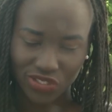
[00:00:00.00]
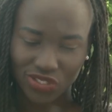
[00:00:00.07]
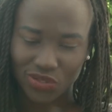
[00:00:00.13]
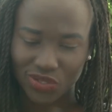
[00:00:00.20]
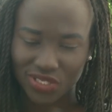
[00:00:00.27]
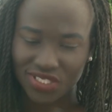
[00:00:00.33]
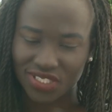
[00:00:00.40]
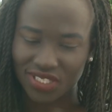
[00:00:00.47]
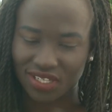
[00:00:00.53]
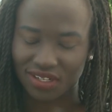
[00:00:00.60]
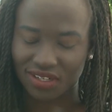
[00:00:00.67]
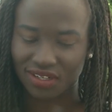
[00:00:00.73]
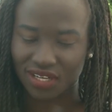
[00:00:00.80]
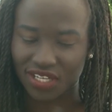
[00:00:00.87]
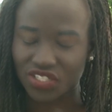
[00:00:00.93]
our students,
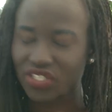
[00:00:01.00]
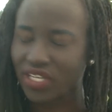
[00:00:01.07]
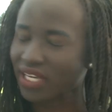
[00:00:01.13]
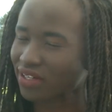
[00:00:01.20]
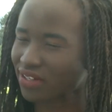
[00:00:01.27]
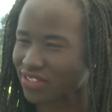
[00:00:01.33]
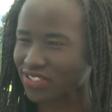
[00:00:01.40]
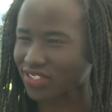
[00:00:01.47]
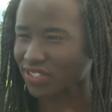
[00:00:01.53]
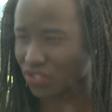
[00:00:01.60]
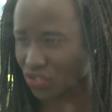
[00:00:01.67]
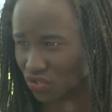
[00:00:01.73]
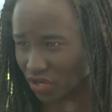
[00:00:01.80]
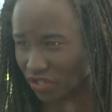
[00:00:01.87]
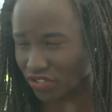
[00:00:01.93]
and educators and
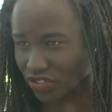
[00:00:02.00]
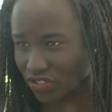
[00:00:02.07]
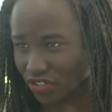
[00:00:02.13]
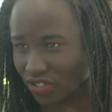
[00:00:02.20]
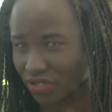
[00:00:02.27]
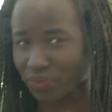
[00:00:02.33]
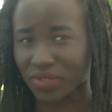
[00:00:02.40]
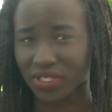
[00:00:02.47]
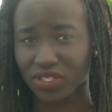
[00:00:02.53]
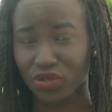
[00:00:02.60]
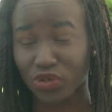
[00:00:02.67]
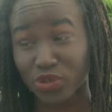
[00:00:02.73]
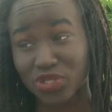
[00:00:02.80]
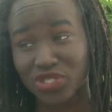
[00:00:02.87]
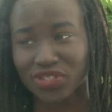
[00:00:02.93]
instructors are going to be
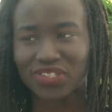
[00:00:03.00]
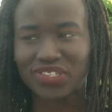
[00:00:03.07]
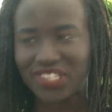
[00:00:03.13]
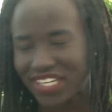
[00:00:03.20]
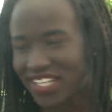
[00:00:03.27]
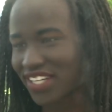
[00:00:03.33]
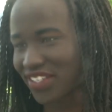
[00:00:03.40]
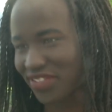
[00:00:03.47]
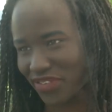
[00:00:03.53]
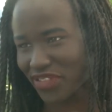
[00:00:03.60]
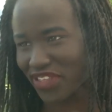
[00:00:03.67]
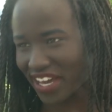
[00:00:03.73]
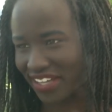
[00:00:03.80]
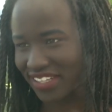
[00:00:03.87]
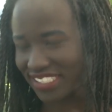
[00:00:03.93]
crucial for
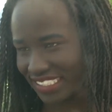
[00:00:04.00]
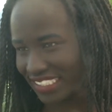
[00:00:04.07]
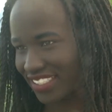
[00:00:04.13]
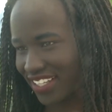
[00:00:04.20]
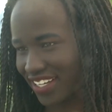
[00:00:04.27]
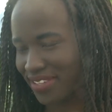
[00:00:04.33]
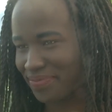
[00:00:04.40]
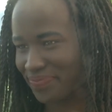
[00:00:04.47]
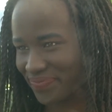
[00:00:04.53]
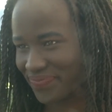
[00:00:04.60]
that. Yeah.